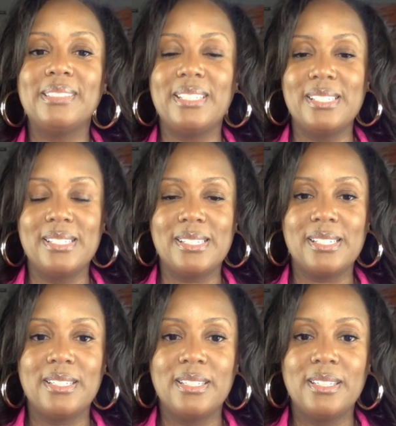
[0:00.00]

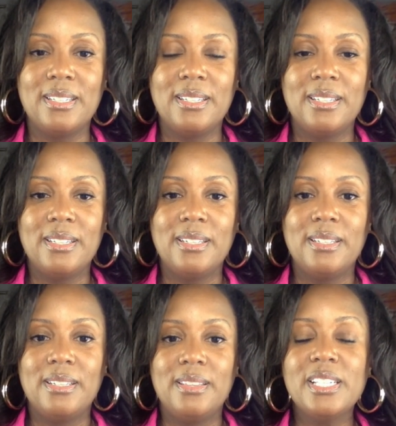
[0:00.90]
lens.
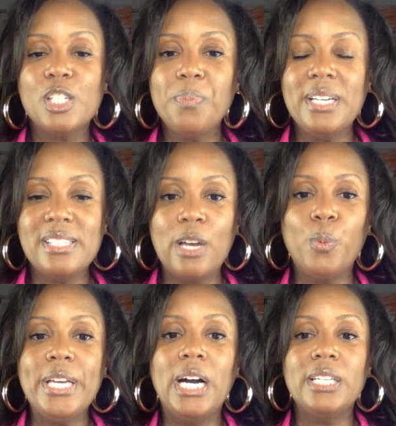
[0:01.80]
This means that we